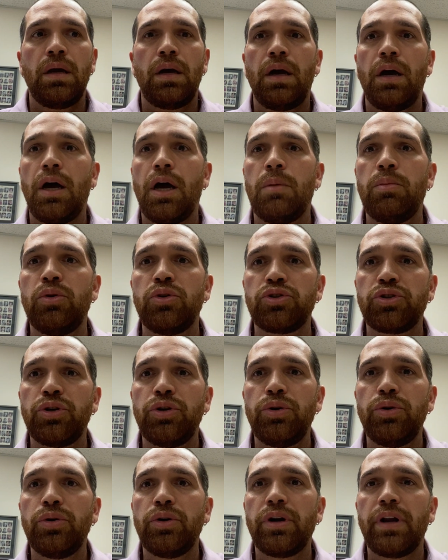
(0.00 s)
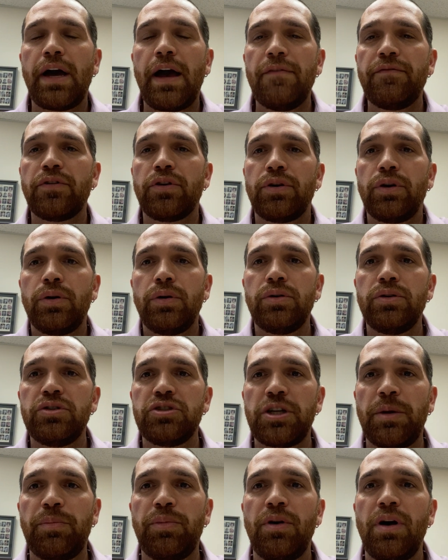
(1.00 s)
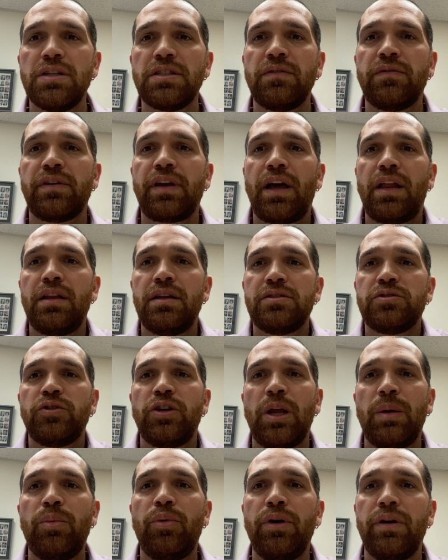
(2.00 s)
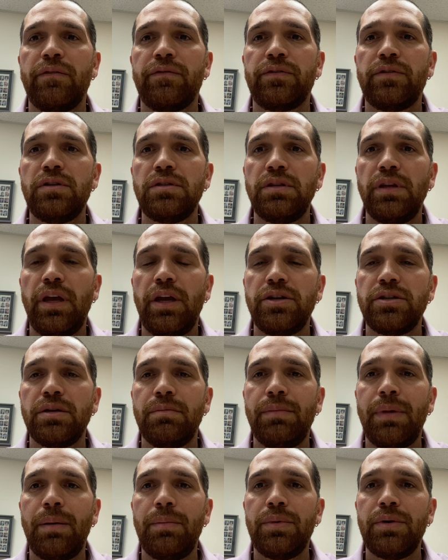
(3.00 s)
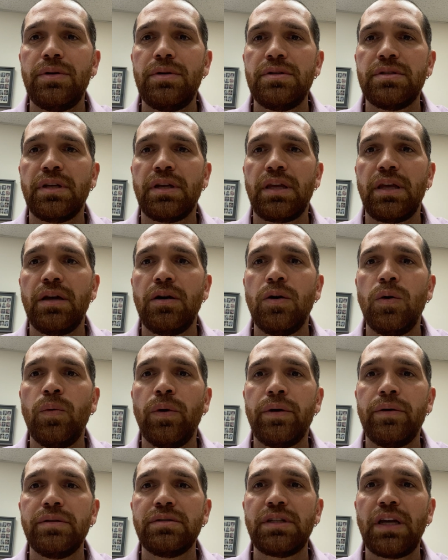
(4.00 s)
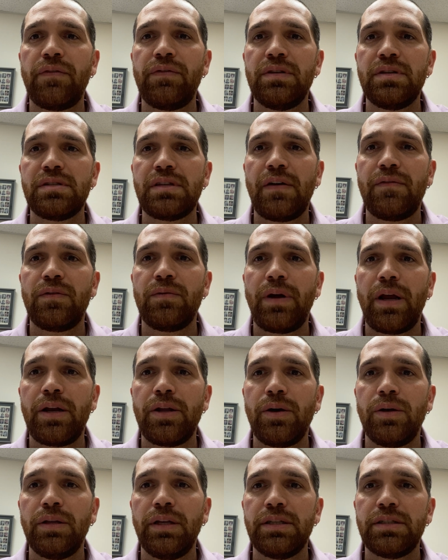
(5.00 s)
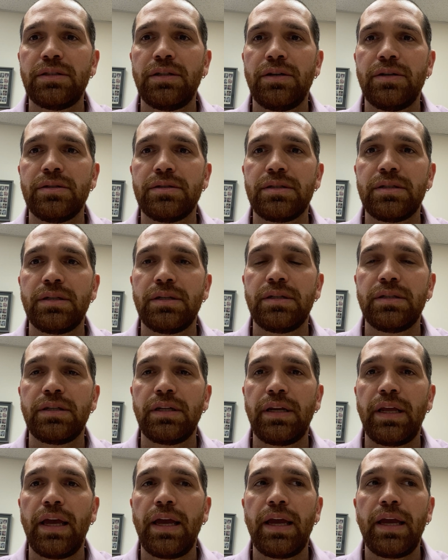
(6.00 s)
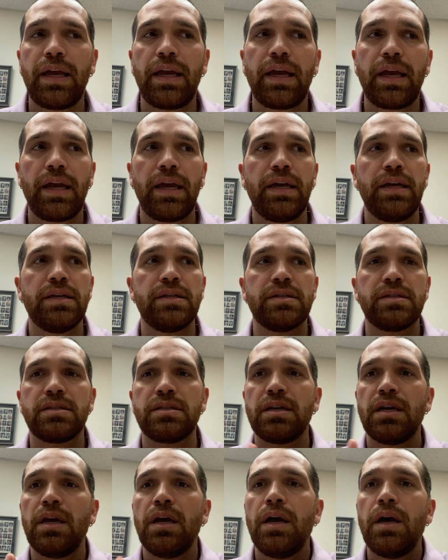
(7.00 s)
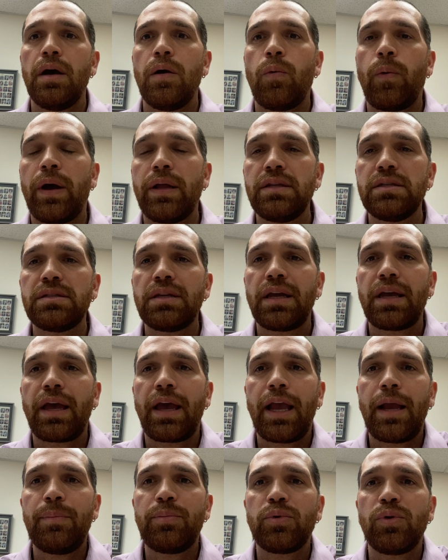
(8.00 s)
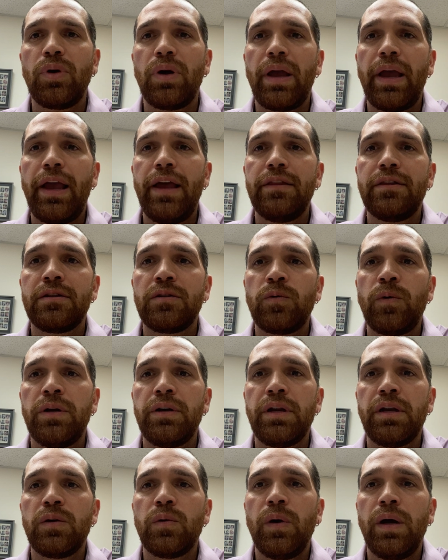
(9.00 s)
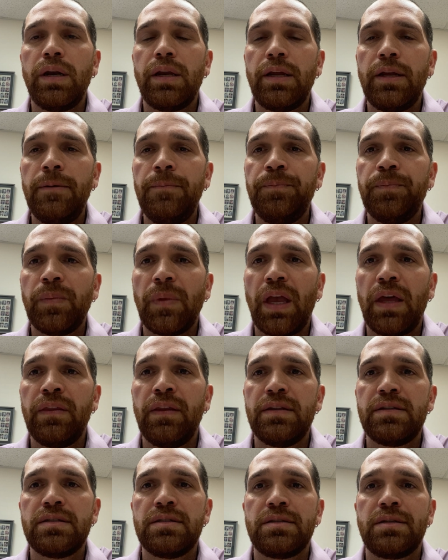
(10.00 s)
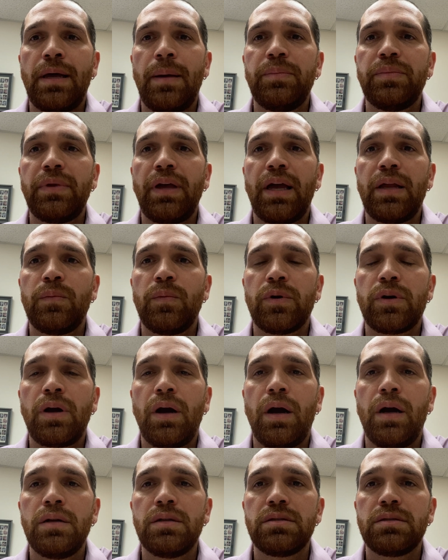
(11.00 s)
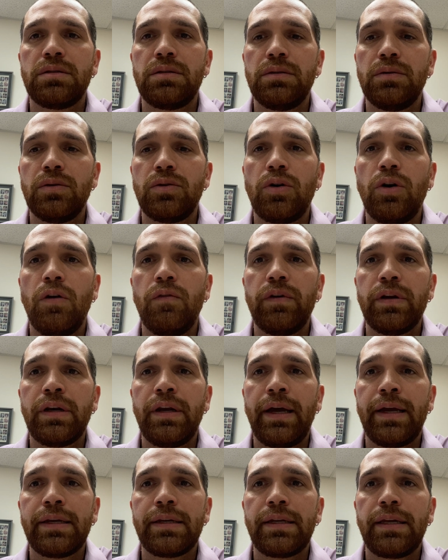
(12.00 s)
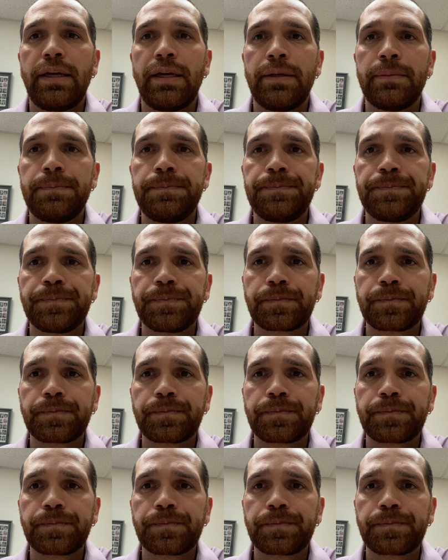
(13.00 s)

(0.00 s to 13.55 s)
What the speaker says: Bonjour, good afternoon, Chippewas of Kelvin Stony Point First Nation members and Eagle 107.7 radio listeners. Today is Wednesday, April 8th, 2020, and this is an update in regards to COVID-19.